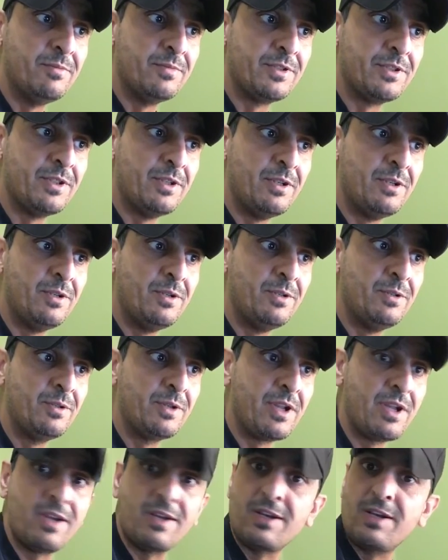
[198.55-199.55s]
So
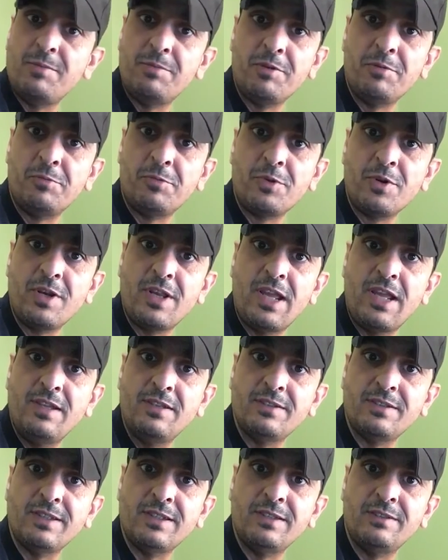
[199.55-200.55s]
yeah, a couple of more
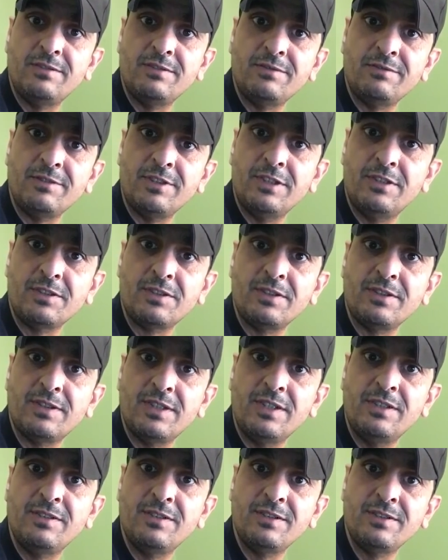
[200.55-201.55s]
days and
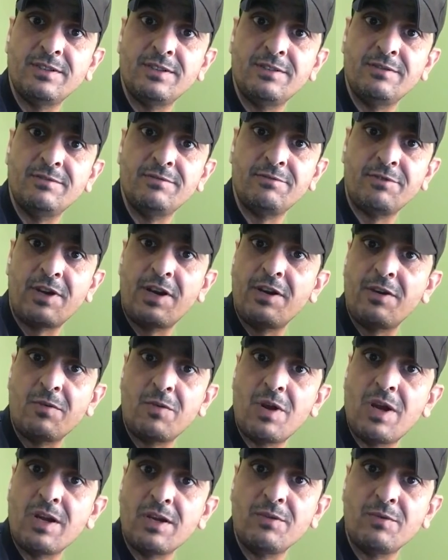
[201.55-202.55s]
consensus and ready to
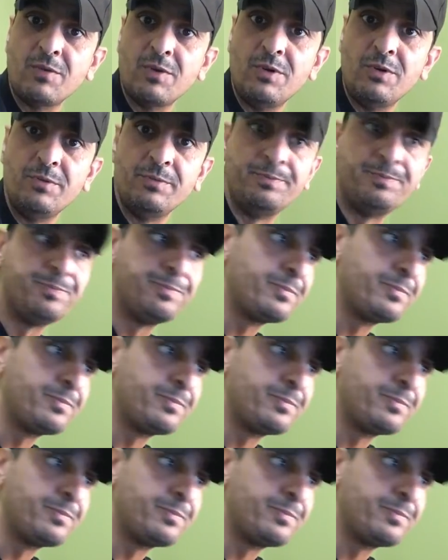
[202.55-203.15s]
rock and roll.